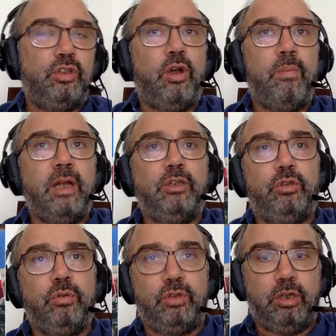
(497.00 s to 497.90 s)
so
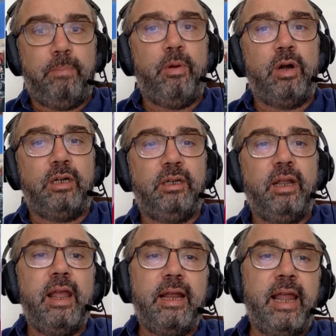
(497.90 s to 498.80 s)
much to support
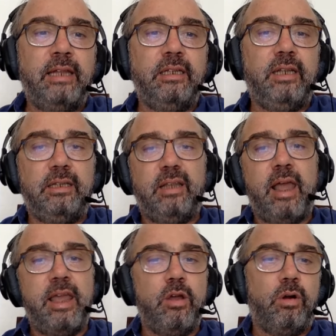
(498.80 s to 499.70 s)
candidate
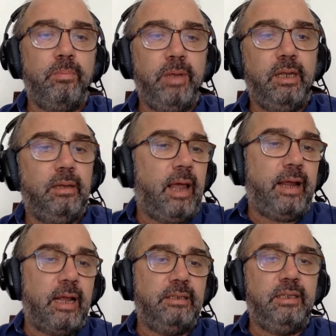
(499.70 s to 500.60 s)
A or B.
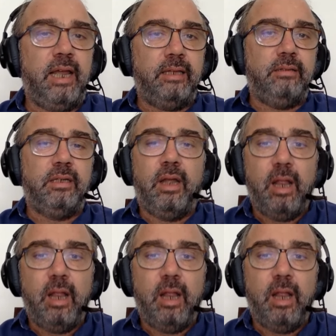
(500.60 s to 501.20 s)
Like I said,